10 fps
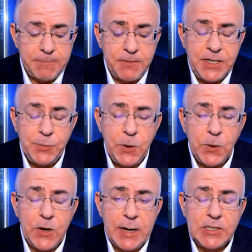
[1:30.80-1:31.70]
This
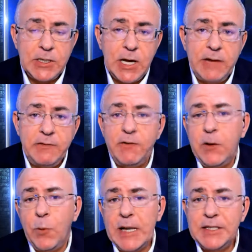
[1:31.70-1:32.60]
program is live
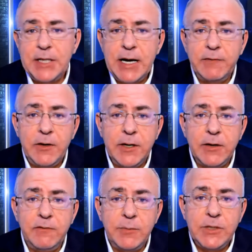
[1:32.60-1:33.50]
every Wednesday
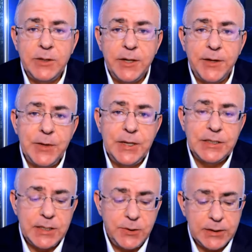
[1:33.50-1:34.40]
afternoon from 2 to 3
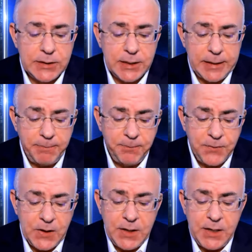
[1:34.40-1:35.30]
Central Time,
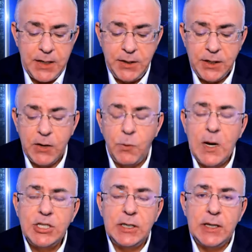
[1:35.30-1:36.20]
and you can
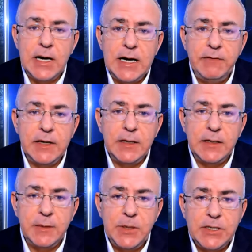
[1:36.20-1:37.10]
watch it live at
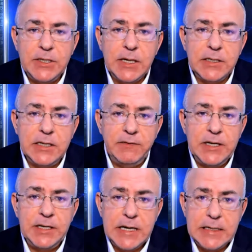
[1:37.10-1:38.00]

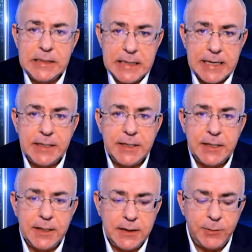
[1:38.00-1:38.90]
WCNTV.net,
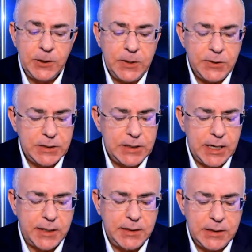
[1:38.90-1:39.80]

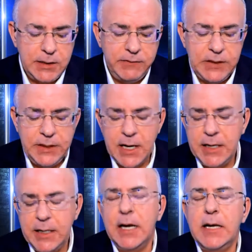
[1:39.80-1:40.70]

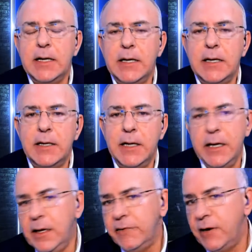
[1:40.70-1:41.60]
WCNTV.net, on
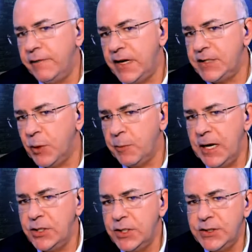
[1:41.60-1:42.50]
any of our Facebook
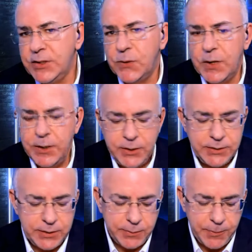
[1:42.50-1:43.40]
pages or on
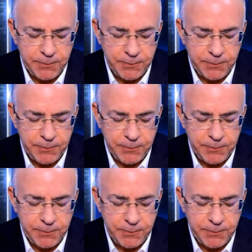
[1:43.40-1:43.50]
YouTube.